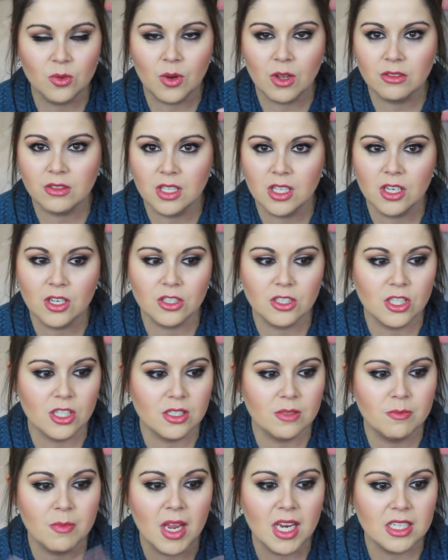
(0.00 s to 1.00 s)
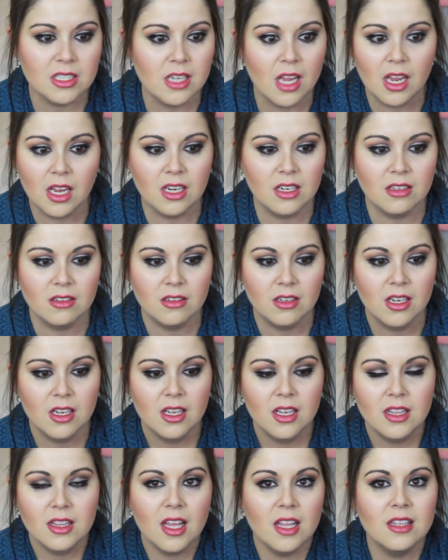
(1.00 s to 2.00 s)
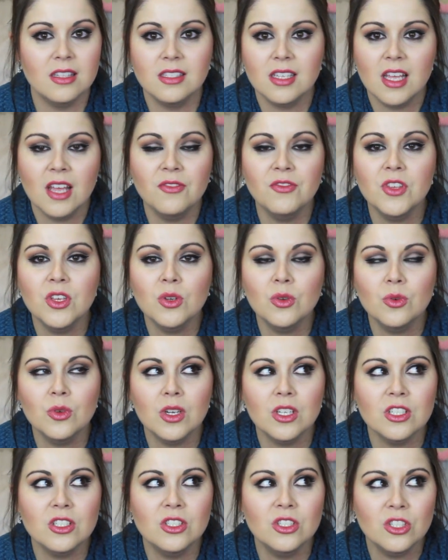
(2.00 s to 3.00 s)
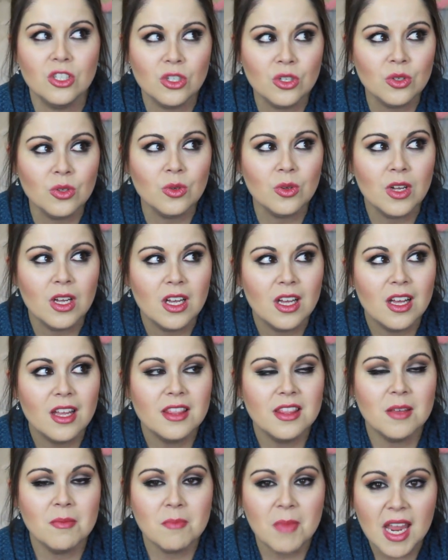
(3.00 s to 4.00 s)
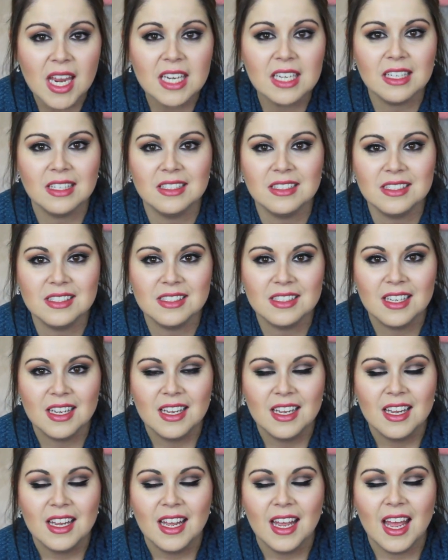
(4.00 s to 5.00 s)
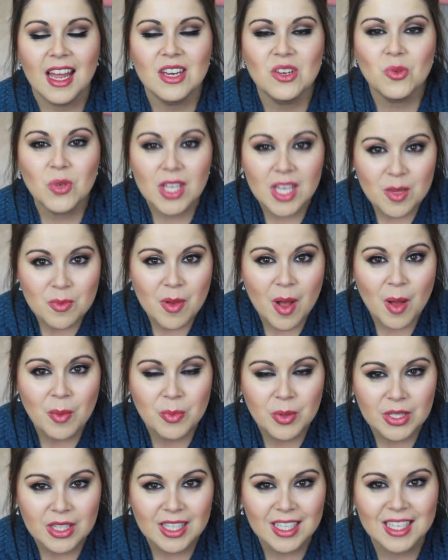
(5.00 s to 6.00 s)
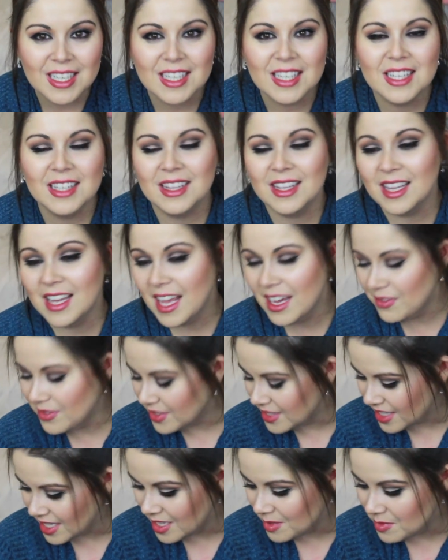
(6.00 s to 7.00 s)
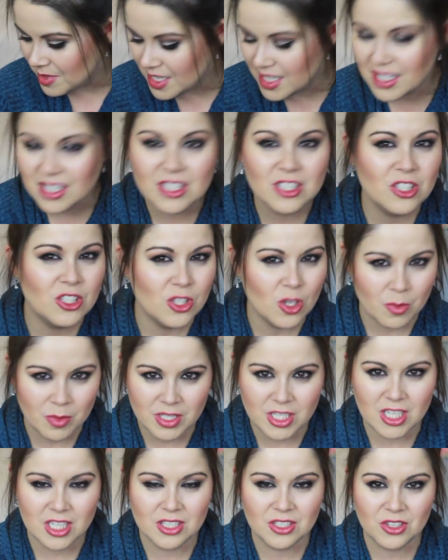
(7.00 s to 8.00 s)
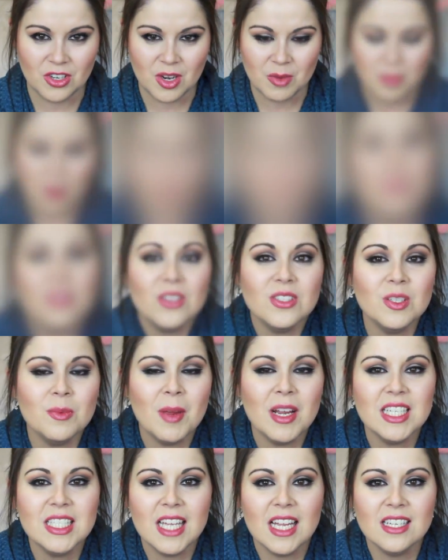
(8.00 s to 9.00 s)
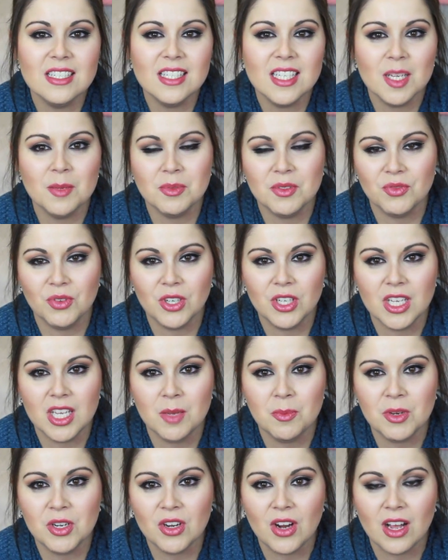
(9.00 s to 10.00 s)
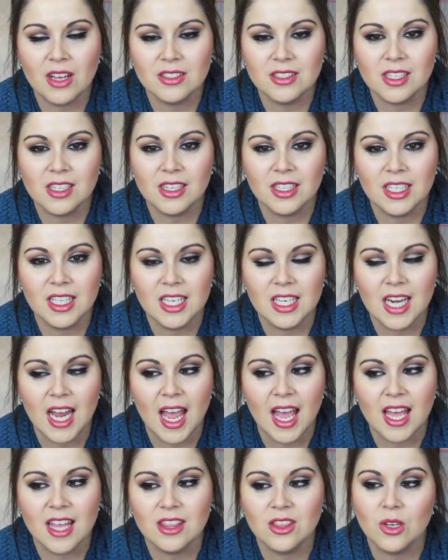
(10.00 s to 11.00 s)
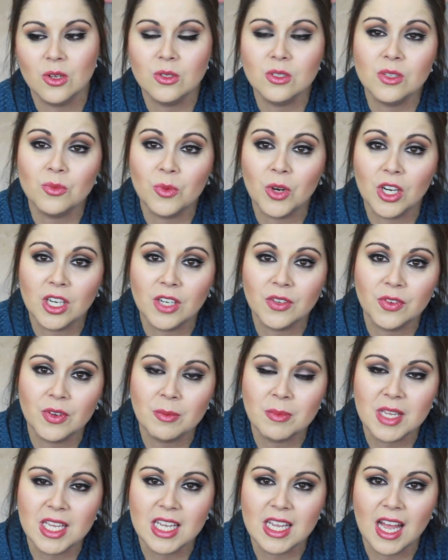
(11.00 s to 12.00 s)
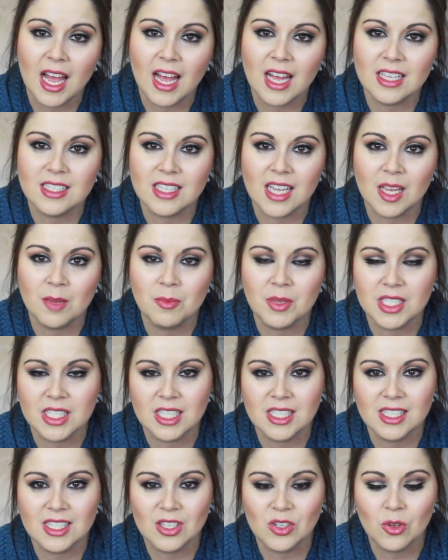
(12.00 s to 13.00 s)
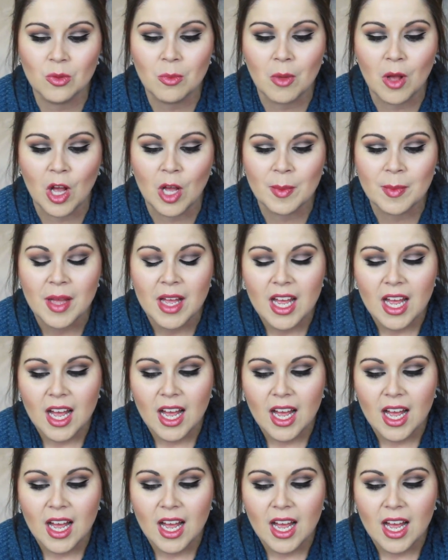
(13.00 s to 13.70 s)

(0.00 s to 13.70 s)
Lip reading: throughout the year. Just maintain. If you do the maintenance and you keep up with it, life is going to be so much easier, I promise. So those are my 10 tips for keeping your house clean, and those work for me as a busy single mom.